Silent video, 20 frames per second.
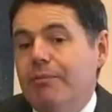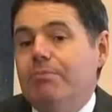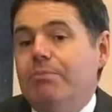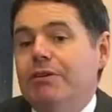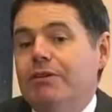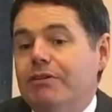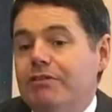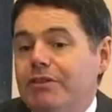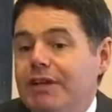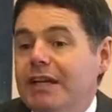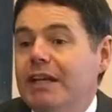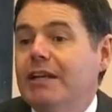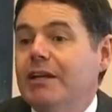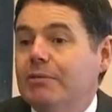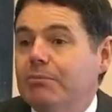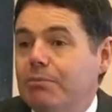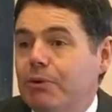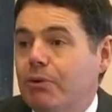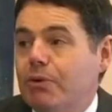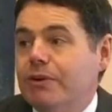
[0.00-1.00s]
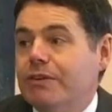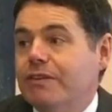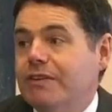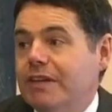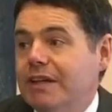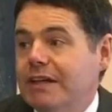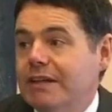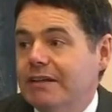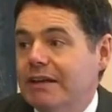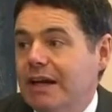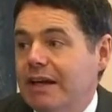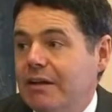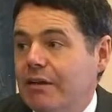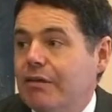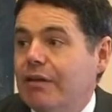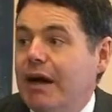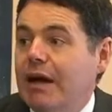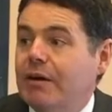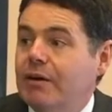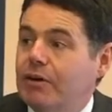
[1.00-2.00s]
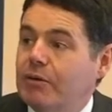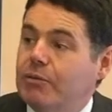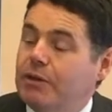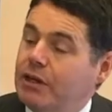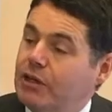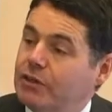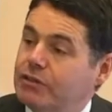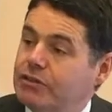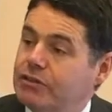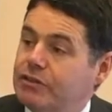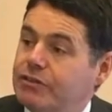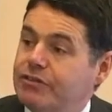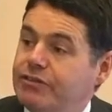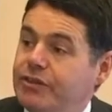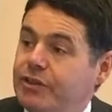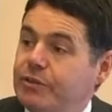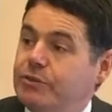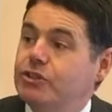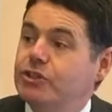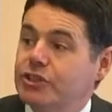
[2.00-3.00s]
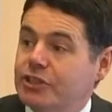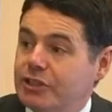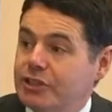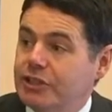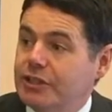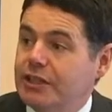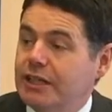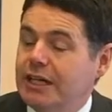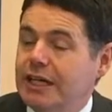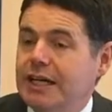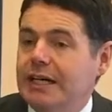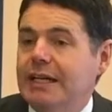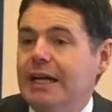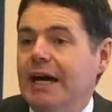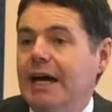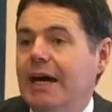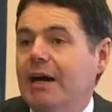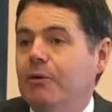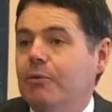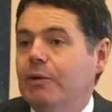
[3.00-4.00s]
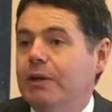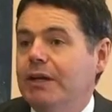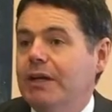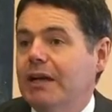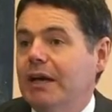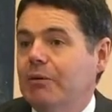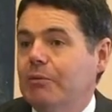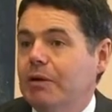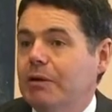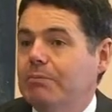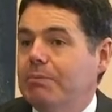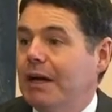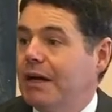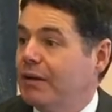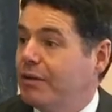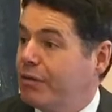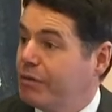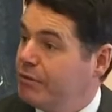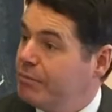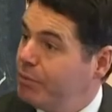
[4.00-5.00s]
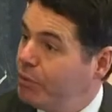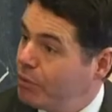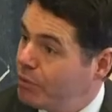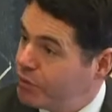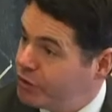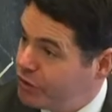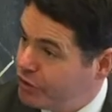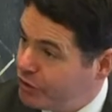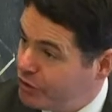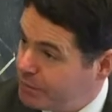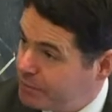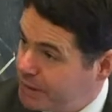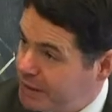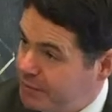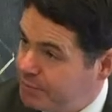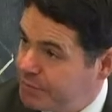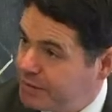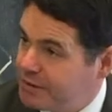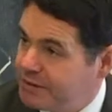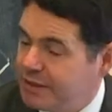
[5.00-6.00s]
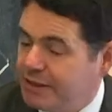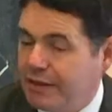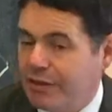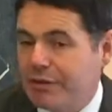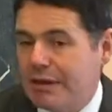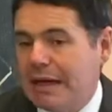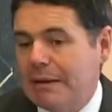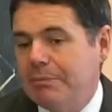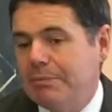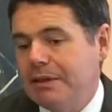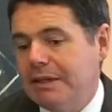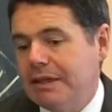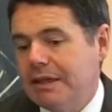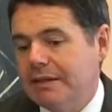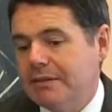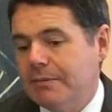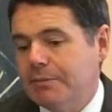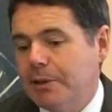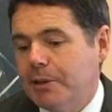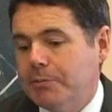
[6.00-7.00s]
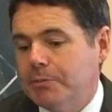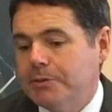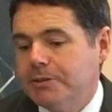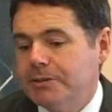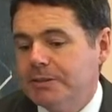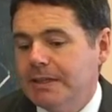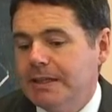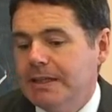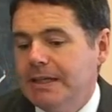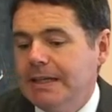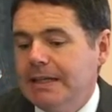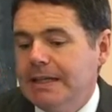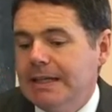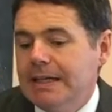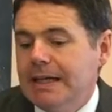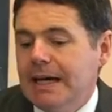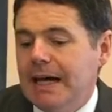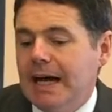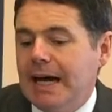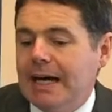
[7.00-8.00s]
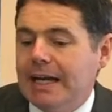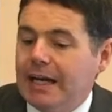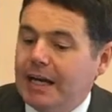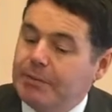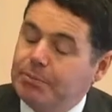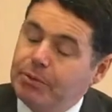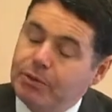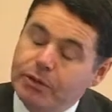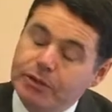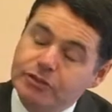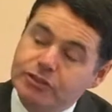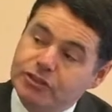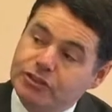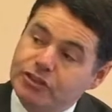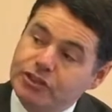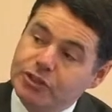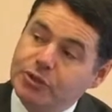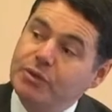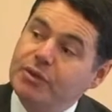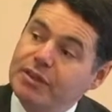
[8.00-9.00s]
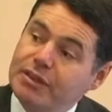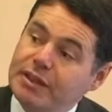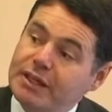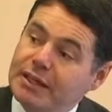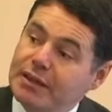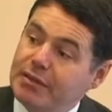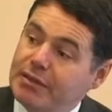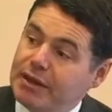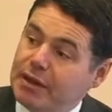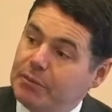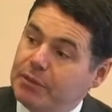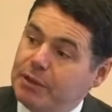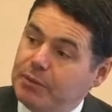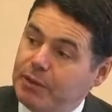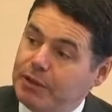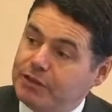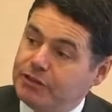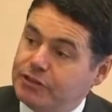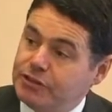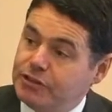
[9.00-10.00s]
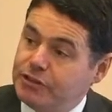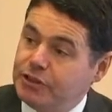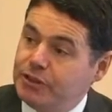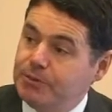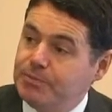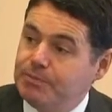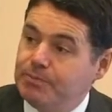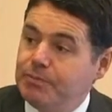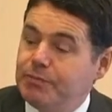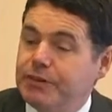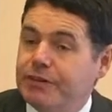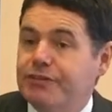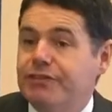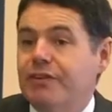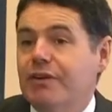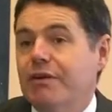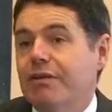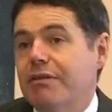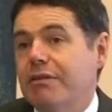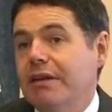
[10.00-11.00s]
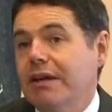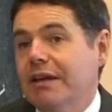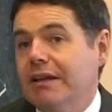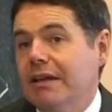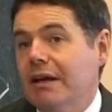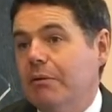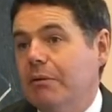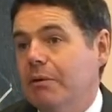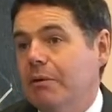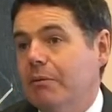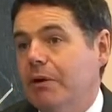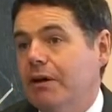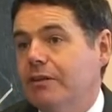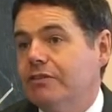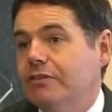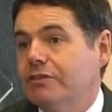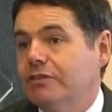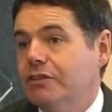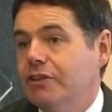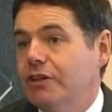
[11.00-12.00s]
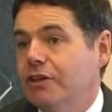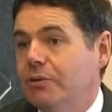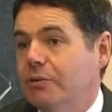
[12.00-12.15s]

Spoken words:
But the really important thing then is how can we look to the future, and how can we better support young people than is happening at the moment. And I point to two things that we want to do. The first thing that we want to do